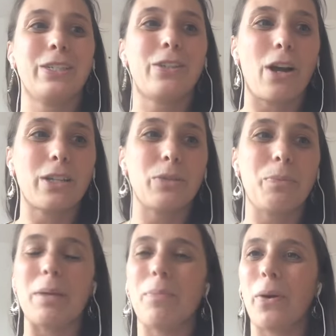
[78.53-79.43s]
talk to
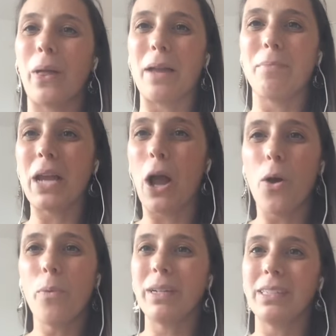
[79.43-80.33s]
people, and be
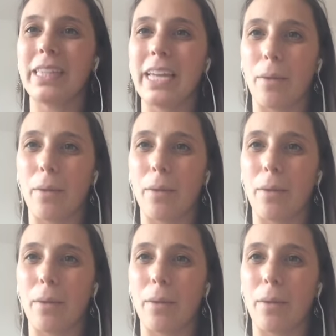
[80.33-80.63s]
open to the